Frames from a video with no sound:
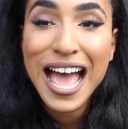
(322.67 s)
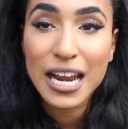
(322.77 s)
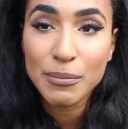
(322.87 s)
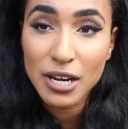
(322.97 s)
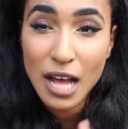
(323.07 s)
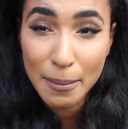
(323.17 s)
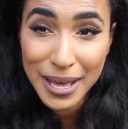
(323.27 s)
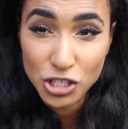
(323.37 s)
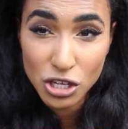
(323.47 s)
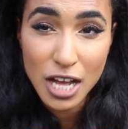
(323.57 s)
And I'm going to come
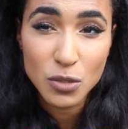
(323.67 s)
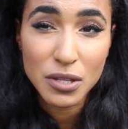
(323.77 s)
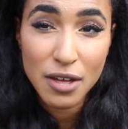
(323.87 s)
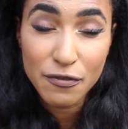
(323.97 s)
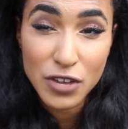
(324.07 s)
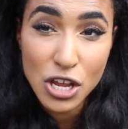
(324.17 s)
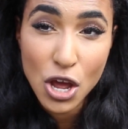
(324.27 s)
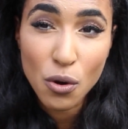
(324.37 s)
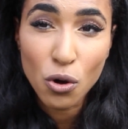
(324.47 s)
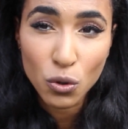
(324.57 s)
at you guys with a
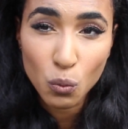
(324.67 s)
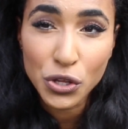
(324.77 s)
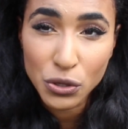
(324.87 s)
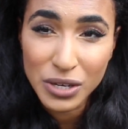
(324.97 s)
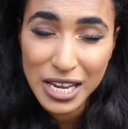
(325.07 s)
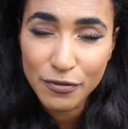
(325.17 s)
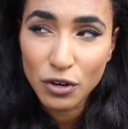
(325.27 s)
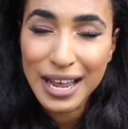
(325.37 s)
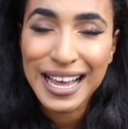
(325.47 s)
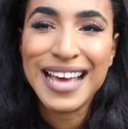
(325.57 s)
video on what you need
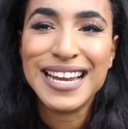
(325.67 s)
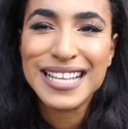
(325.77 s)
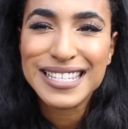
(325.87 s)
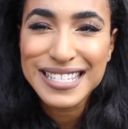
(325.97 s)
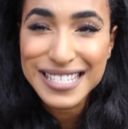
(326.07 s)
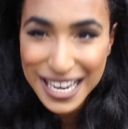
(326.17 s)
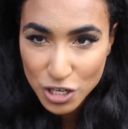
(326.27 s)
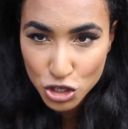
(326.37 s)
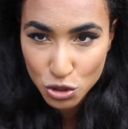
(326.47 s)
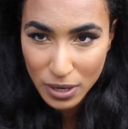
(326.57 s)
for like an
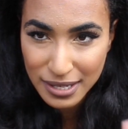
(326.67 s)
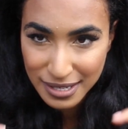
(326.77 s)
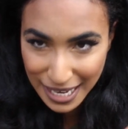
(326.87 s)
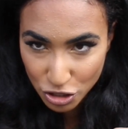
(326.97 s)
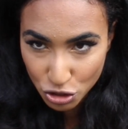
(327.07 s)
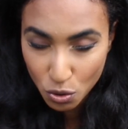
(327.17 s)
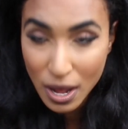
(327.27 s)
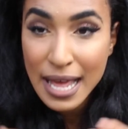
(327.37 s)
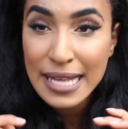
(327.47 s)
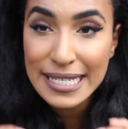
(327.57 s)
essential
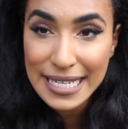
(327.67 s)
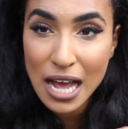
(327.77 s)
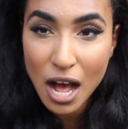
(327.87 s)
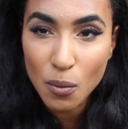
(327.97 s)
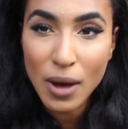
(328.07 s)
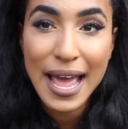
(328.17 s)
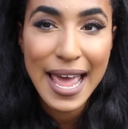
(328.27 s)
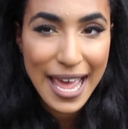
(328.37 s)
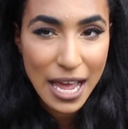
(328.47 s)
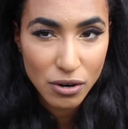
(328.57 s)
DIY
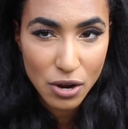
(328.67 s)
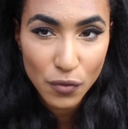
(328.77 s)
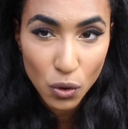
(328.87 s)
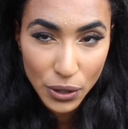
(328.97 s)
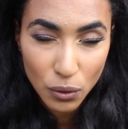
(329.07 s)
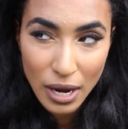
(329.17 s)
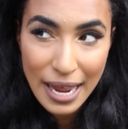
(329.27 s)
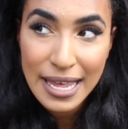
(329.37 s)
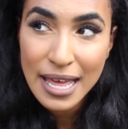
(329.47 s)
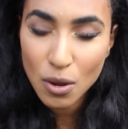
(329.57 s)
hair growth oil,
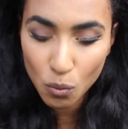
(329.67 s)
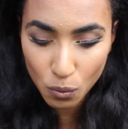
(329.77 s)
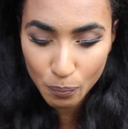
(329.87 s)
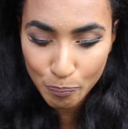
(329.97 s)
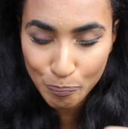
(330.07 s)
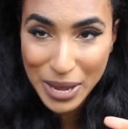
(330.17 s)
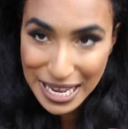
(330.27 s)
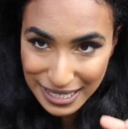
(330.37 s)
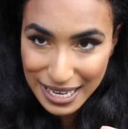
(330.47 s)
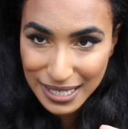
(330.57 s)
like
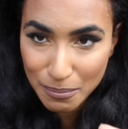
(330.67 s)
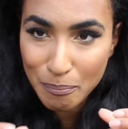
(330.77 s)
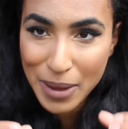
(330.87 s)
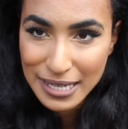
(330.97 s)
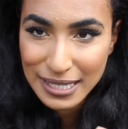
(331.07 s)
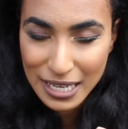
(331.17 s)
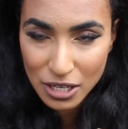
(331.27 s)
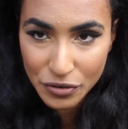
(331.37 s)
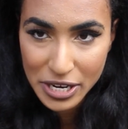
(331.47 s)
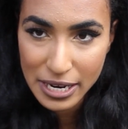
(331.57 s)
basic
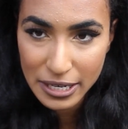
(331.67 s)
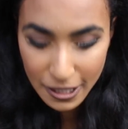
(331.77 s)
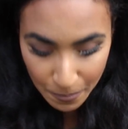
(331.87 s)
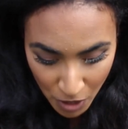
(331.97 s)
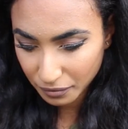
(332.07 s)
ingredients.